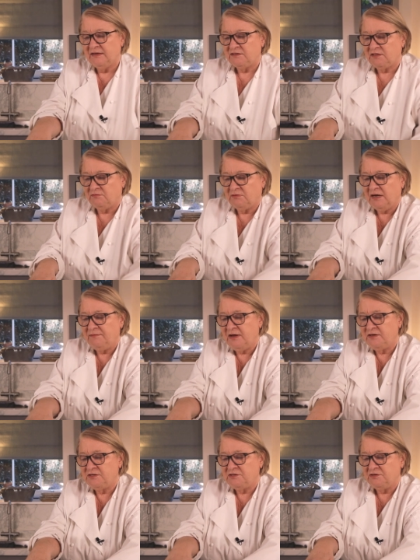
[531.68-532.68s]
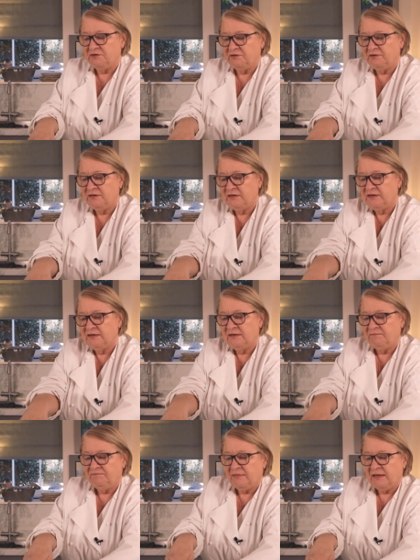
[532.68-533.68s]
So what I'm going to do
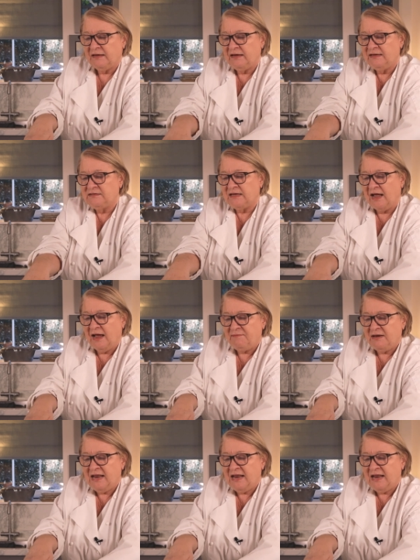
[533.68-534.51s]
is I'm